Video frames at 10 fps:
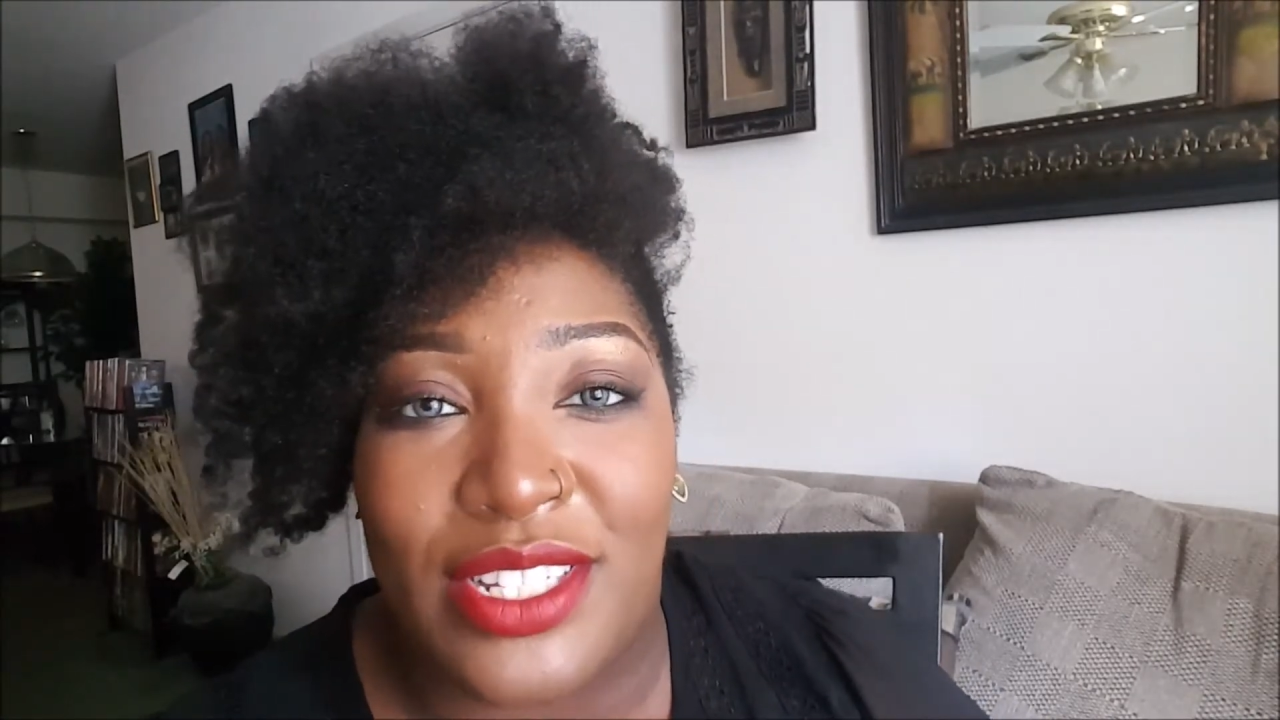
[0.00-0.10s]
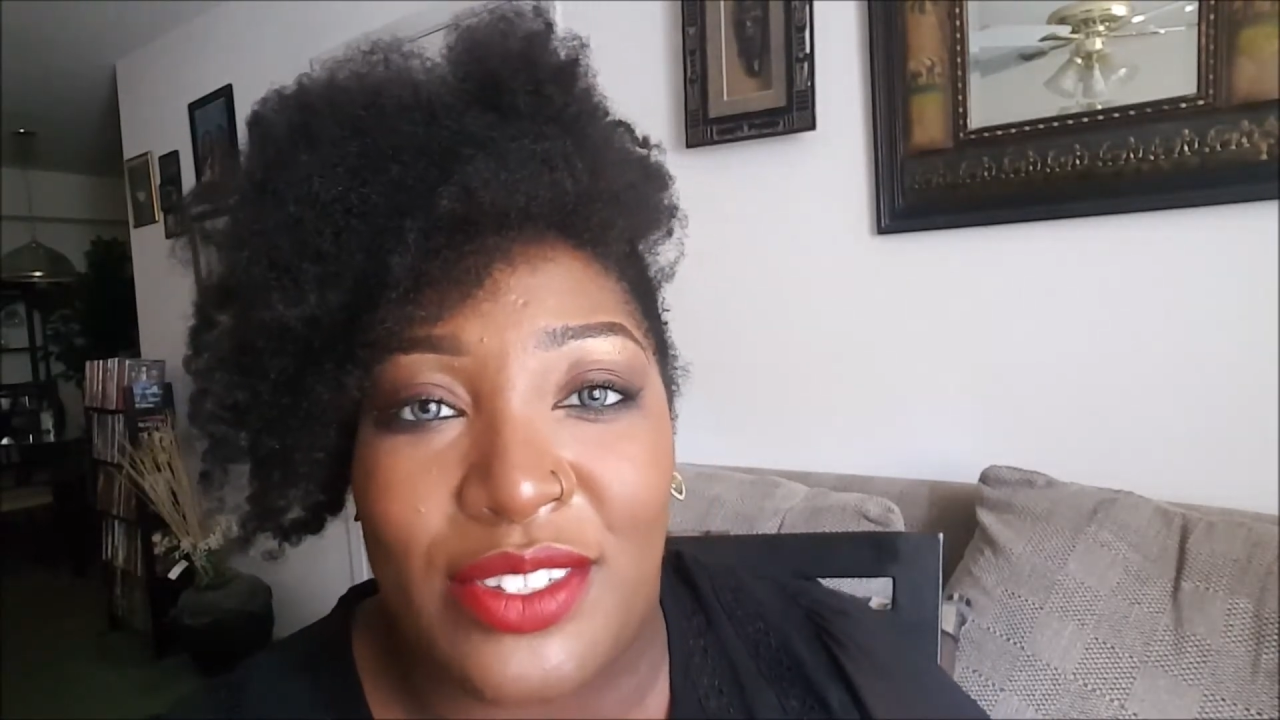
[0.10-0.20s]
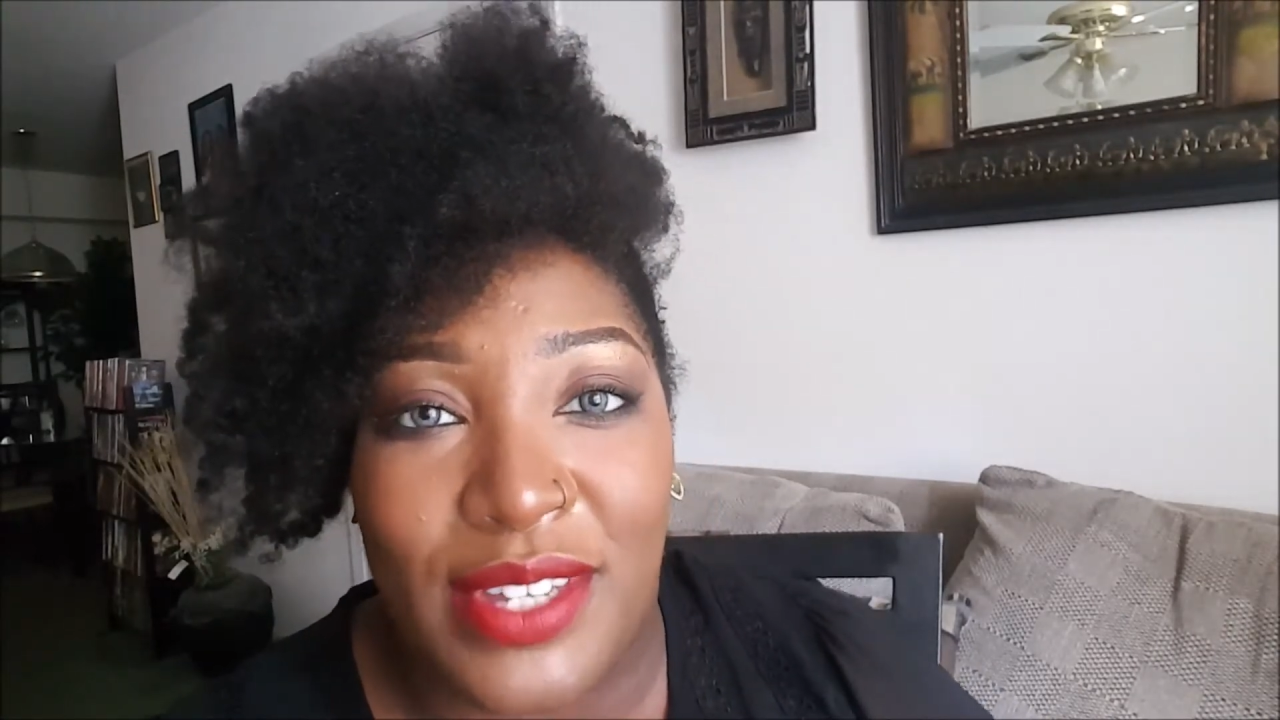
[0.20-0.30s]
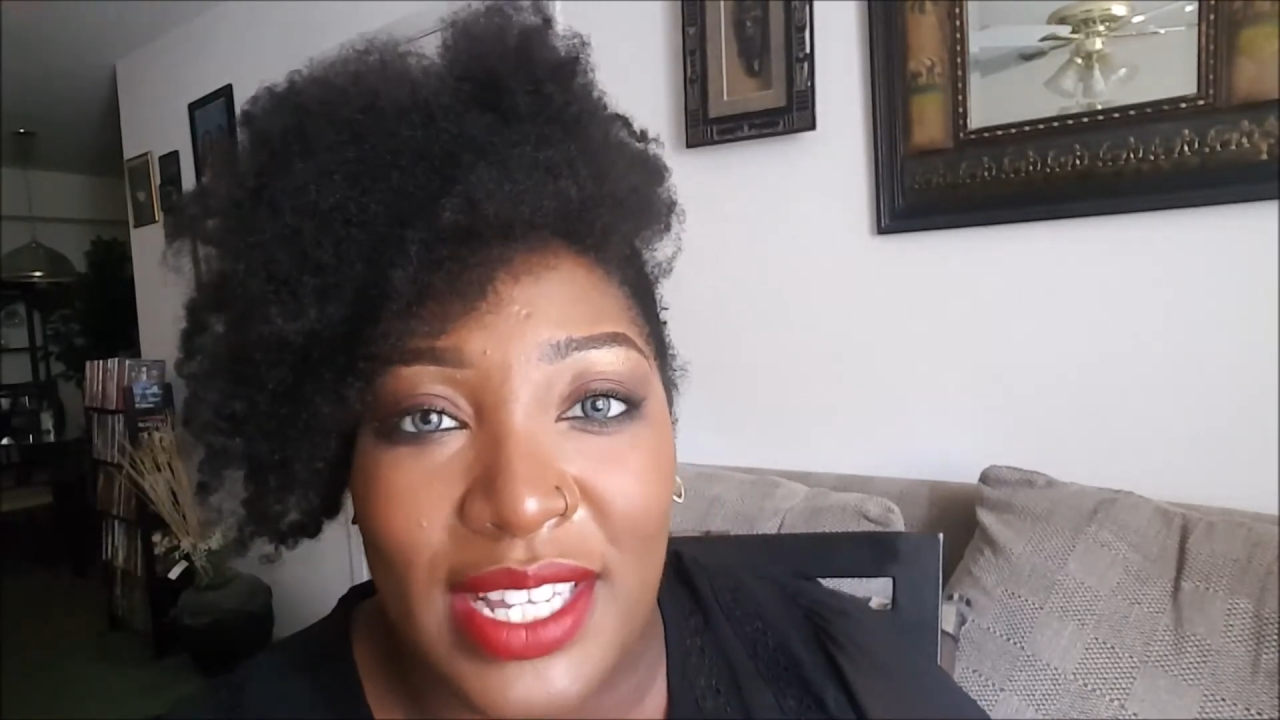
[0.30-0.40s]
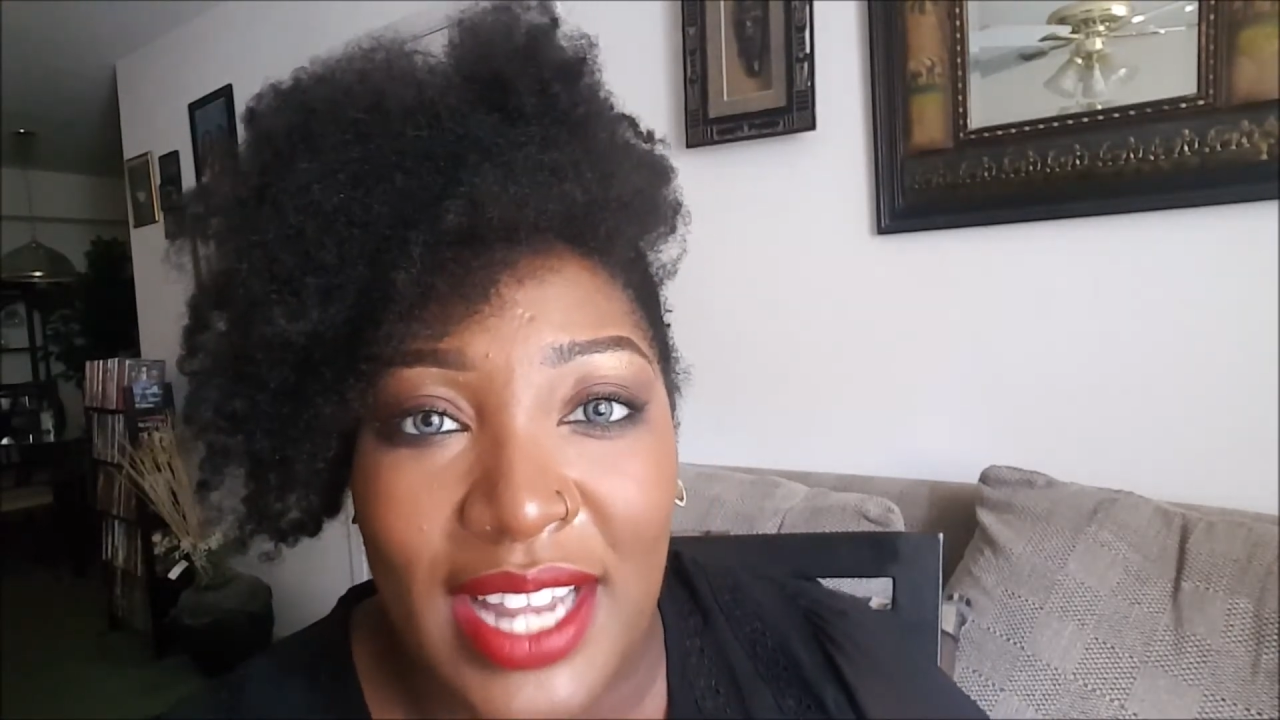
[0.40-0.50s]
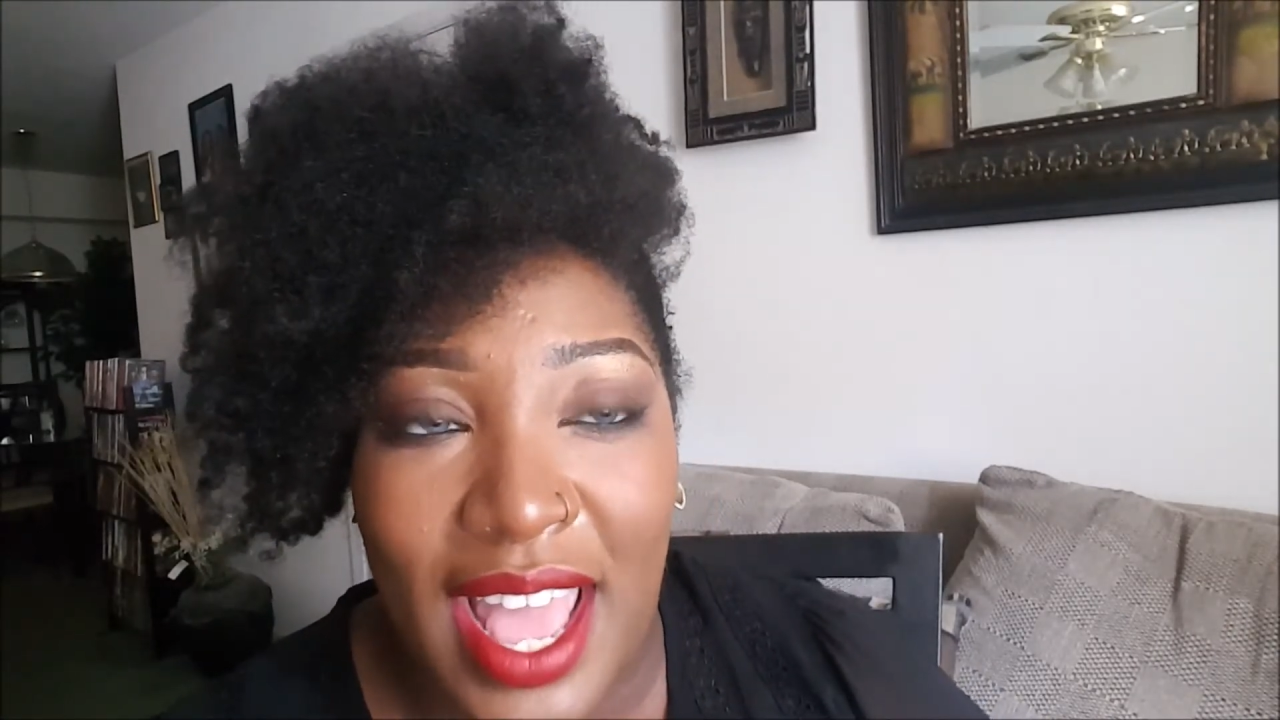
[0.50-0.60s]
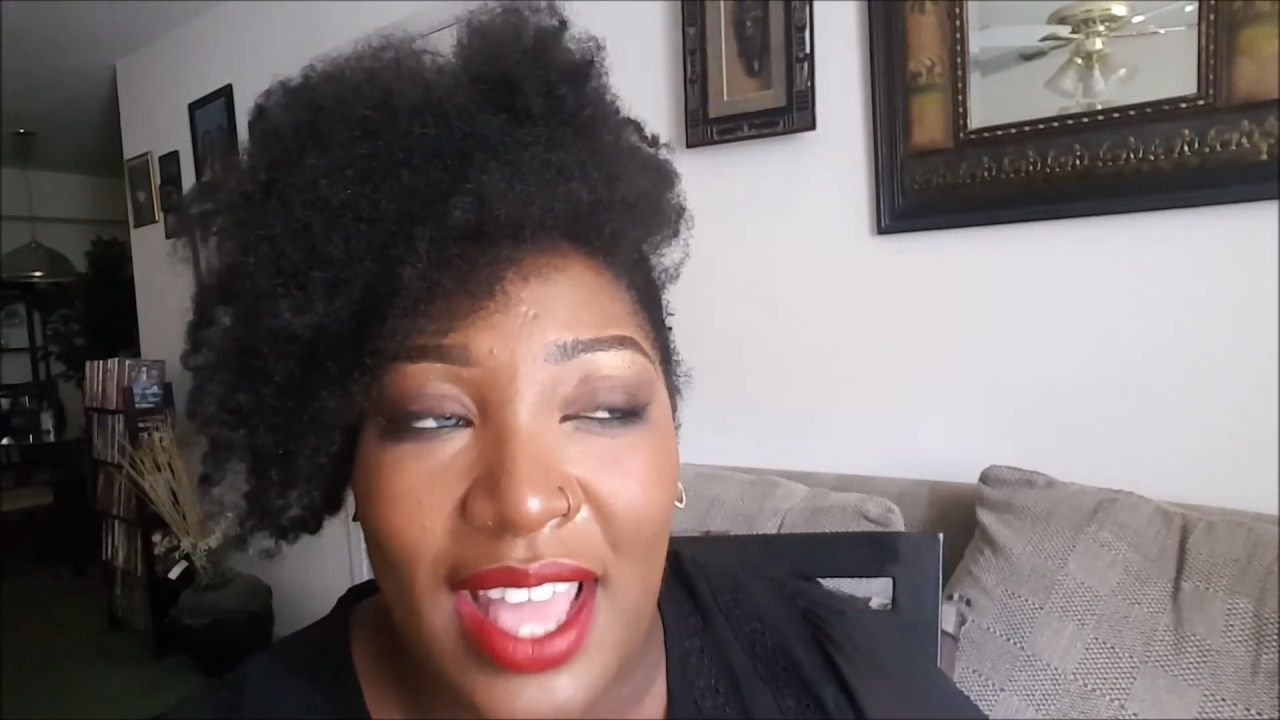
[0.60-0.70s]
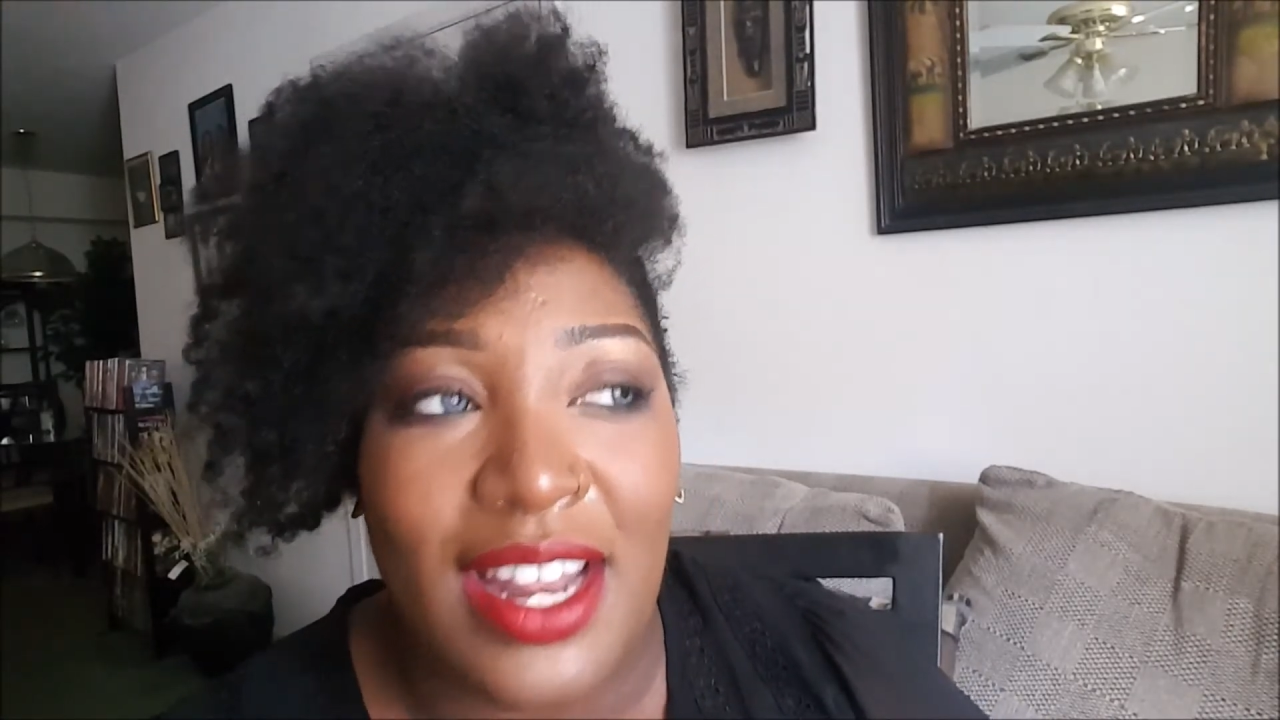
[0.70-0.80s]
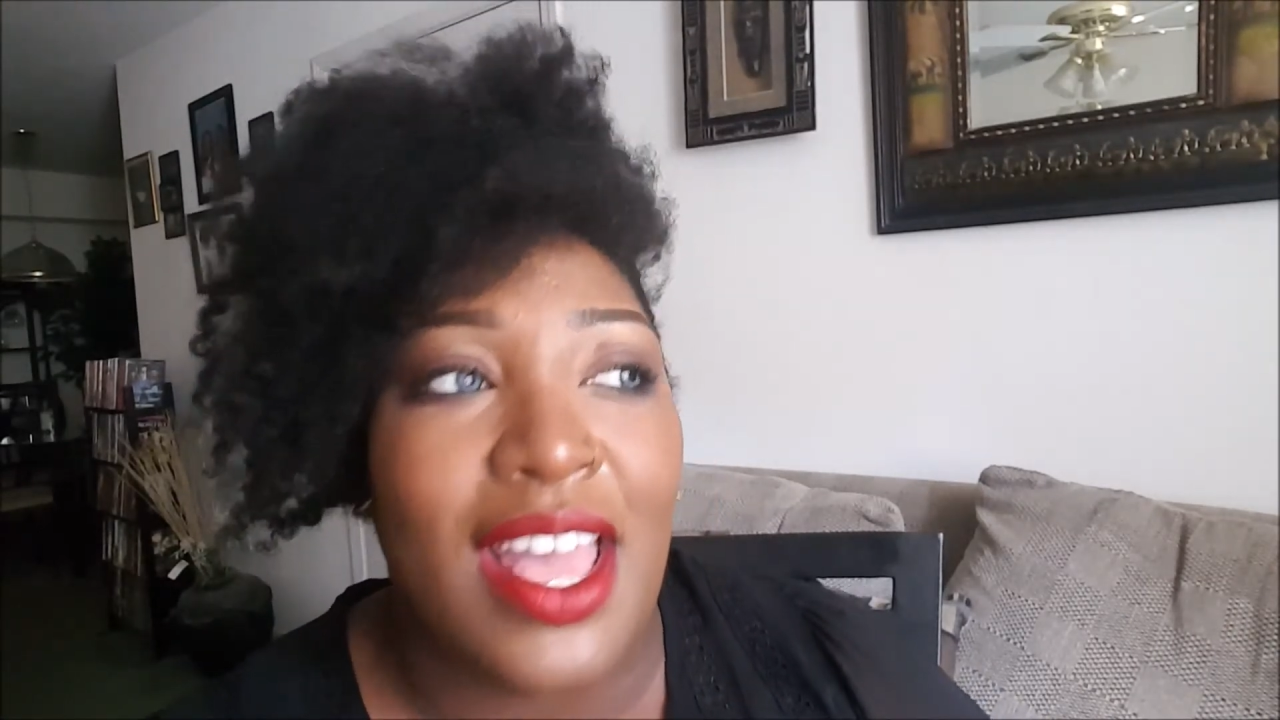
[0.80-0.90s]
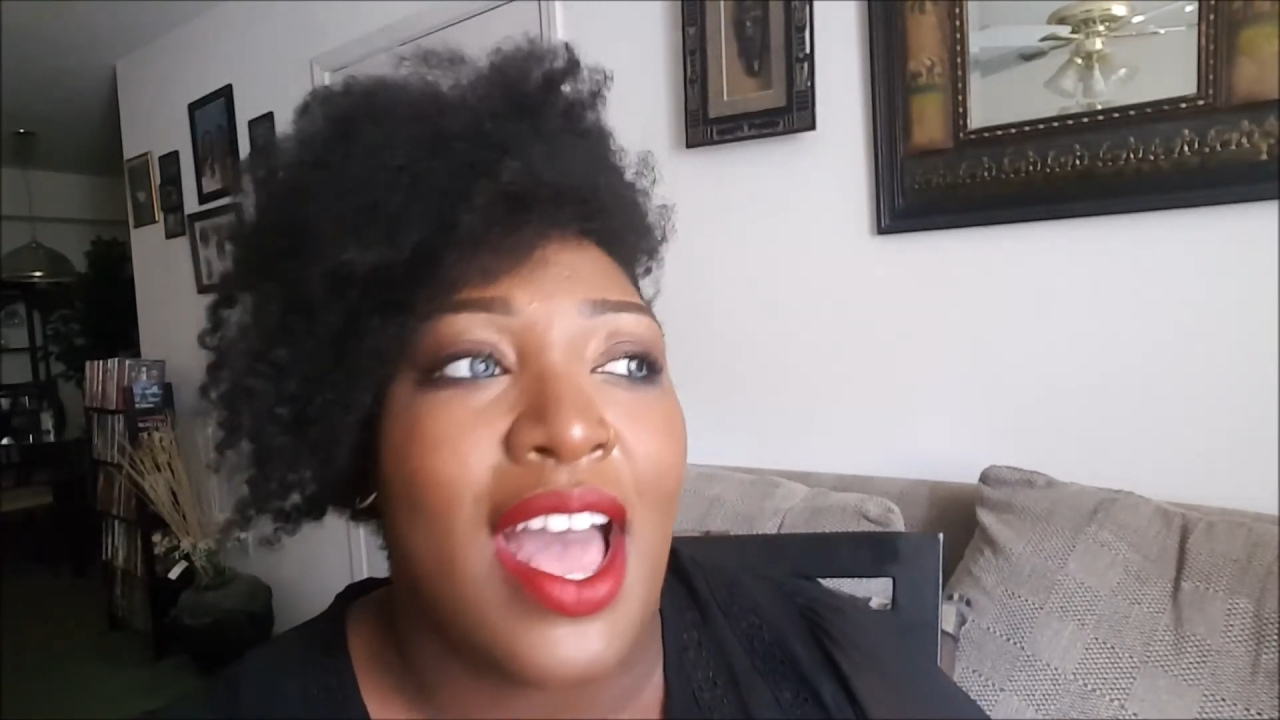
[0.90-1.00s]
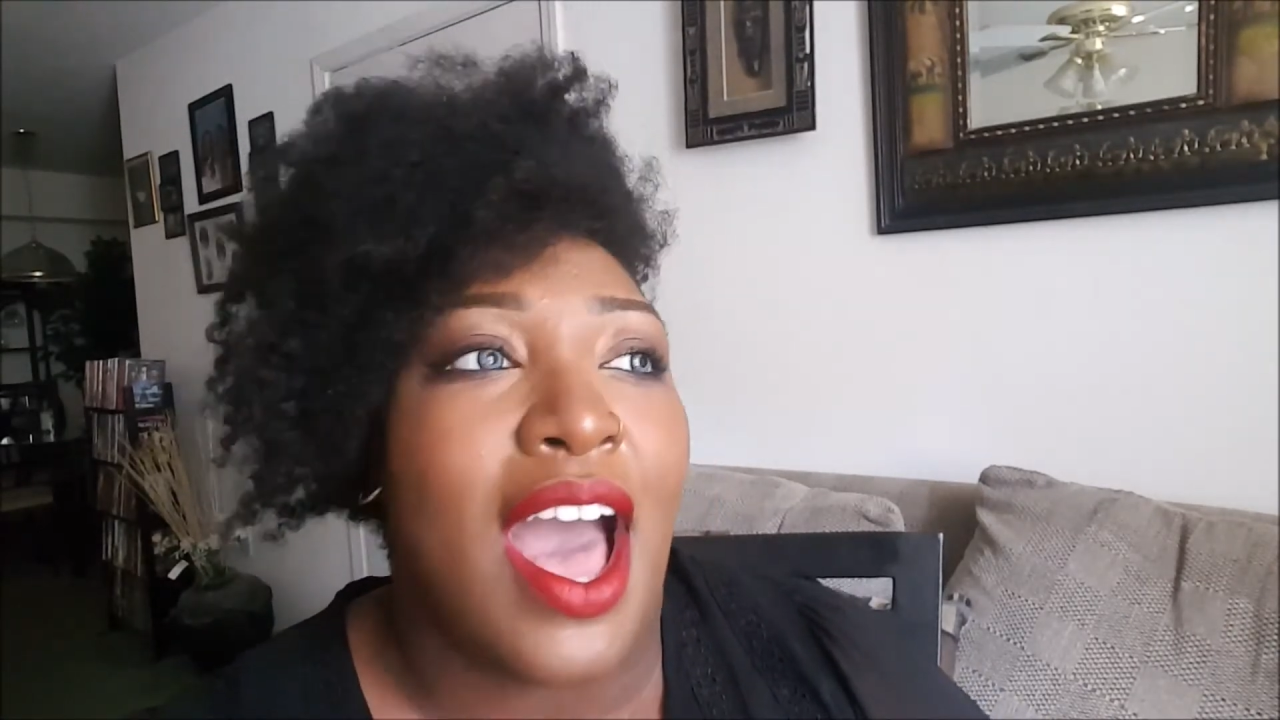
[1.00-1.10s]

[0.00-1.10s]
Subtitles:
doing that.